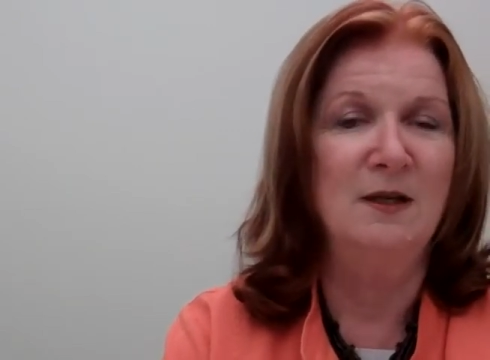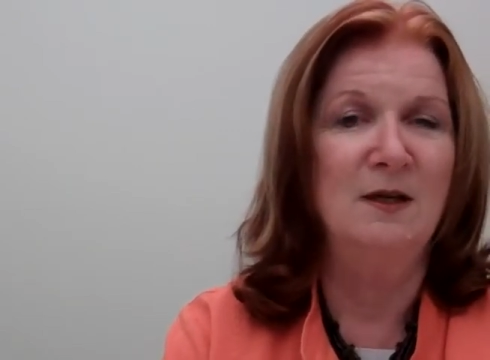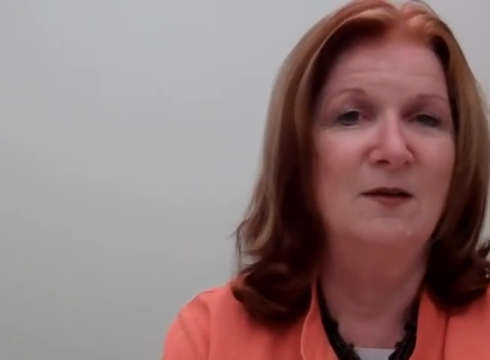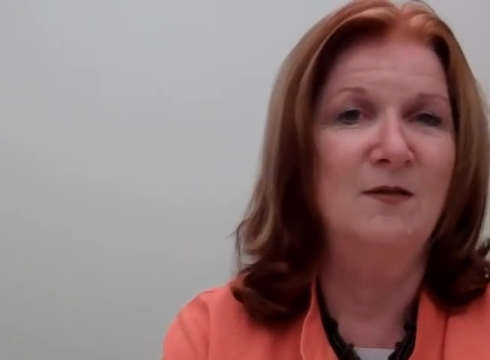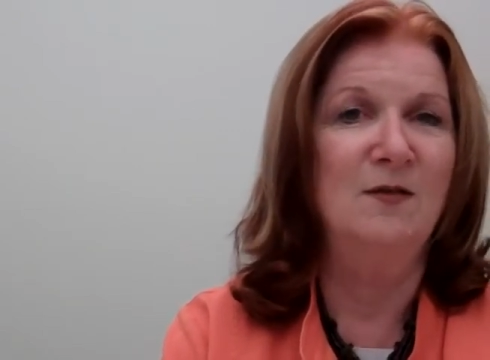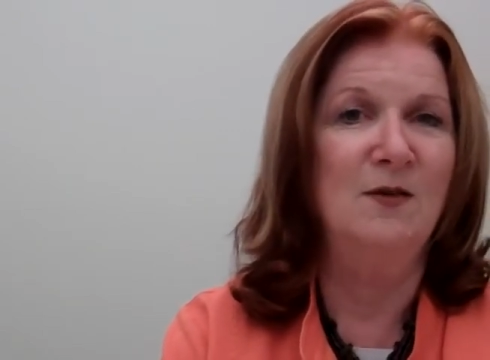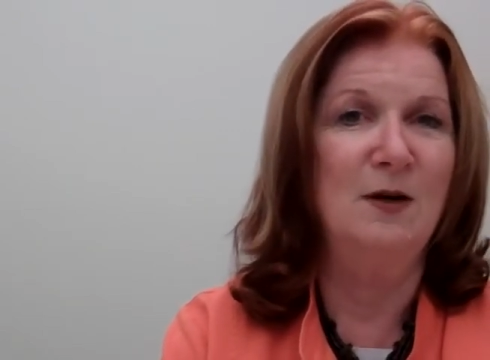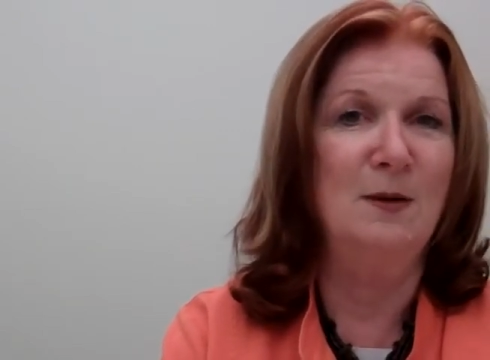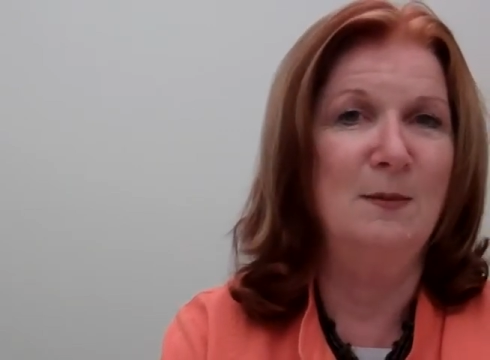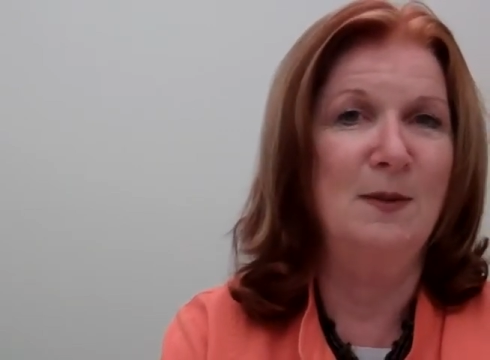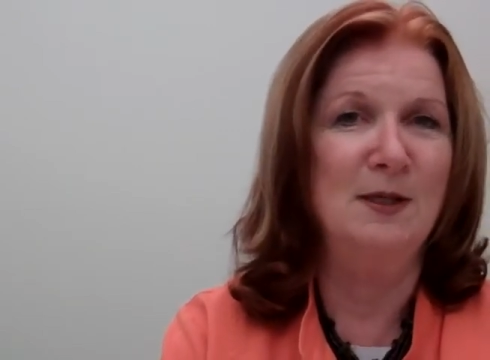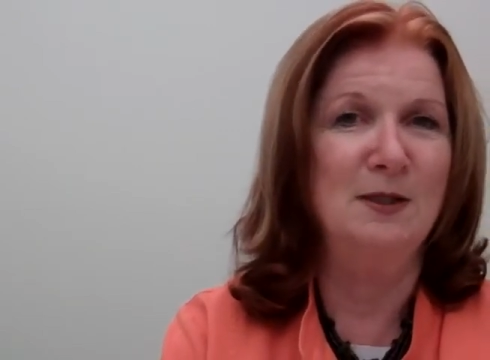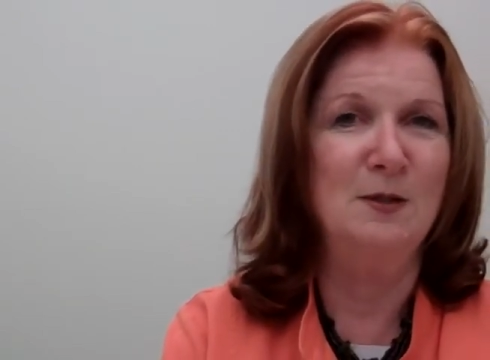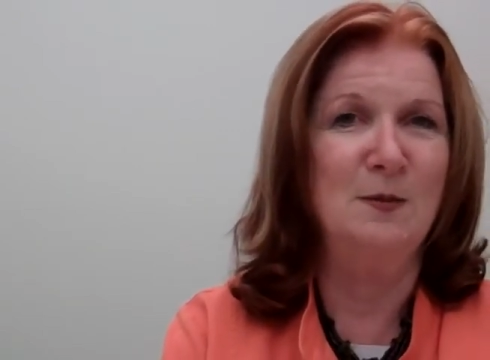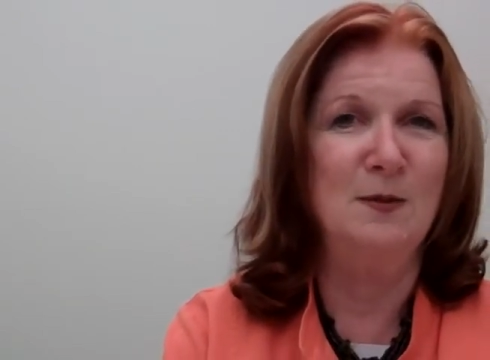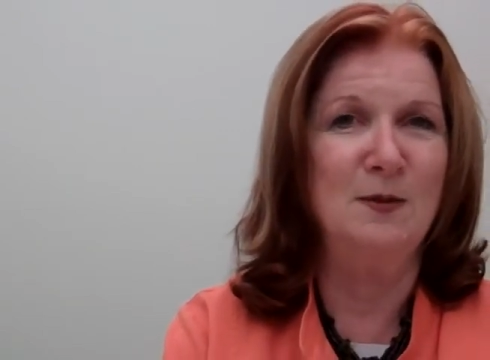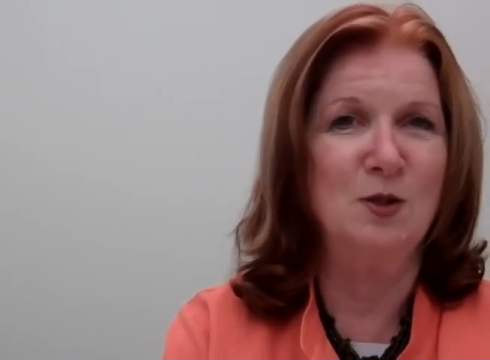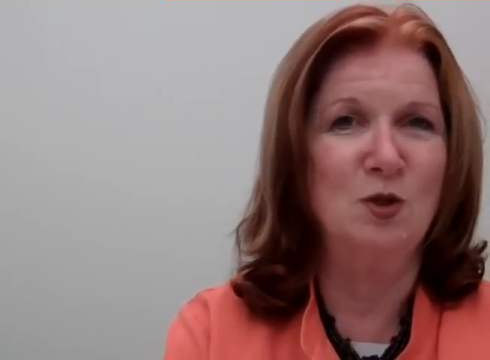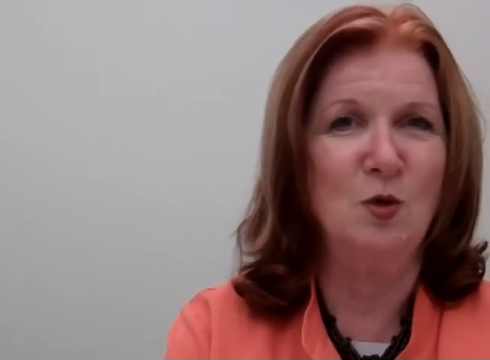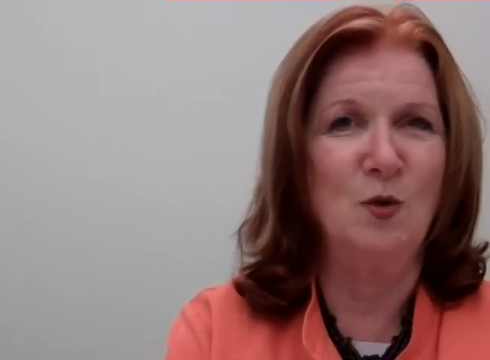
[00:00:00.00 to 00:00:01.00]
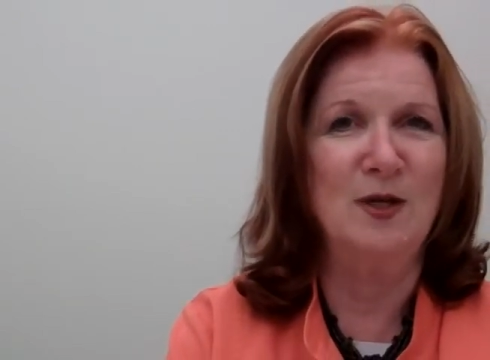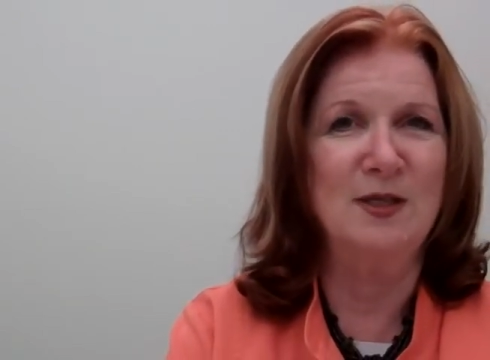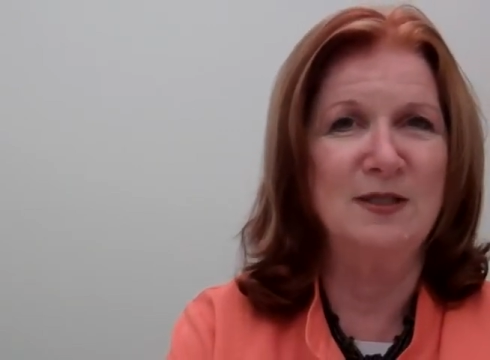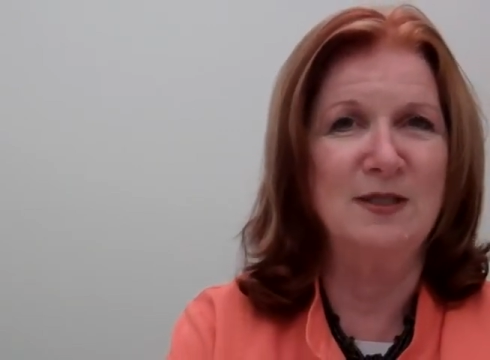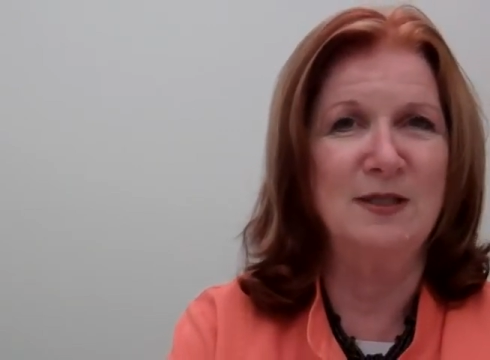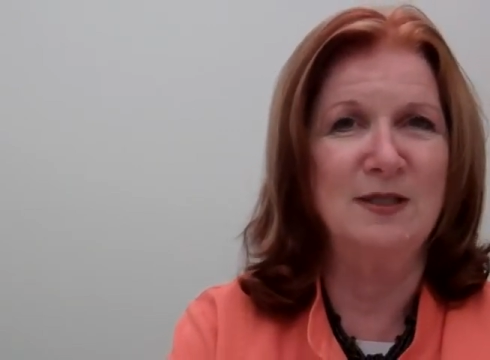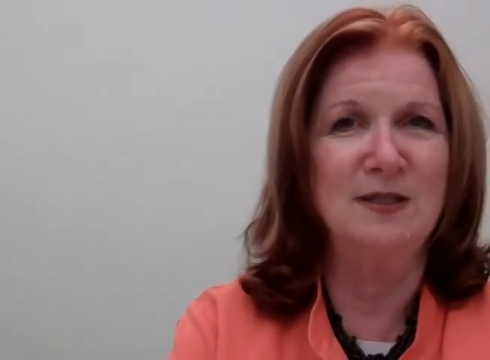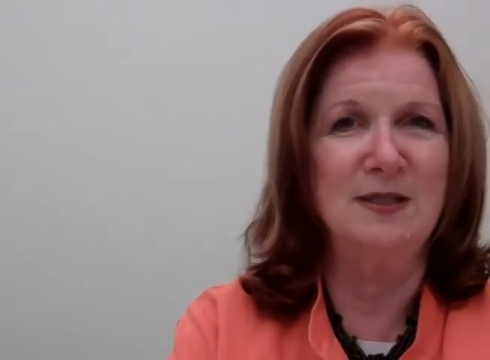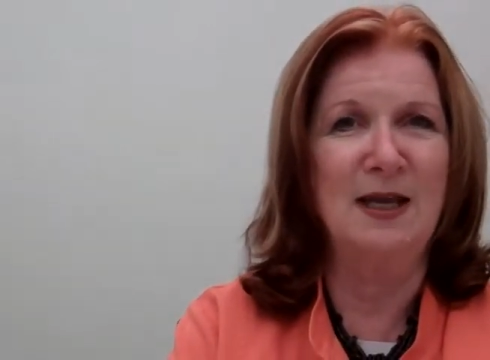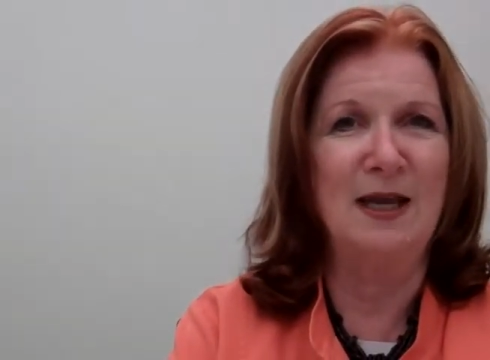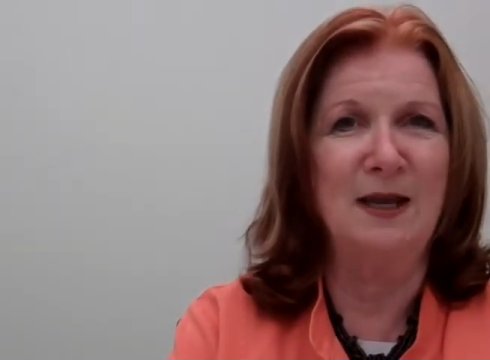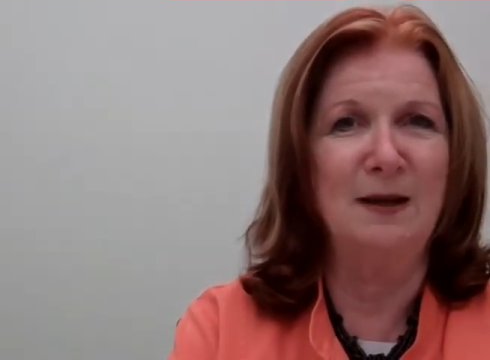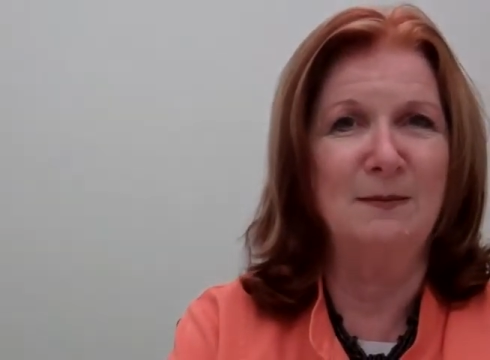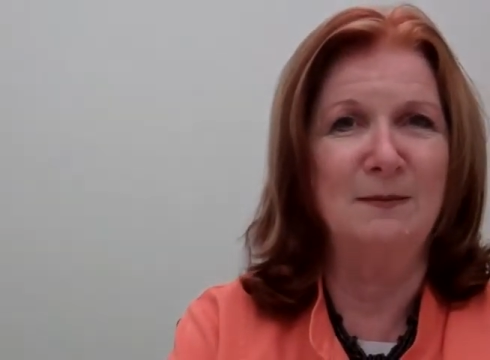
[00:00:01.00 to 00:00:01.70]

for a multiple choice exam.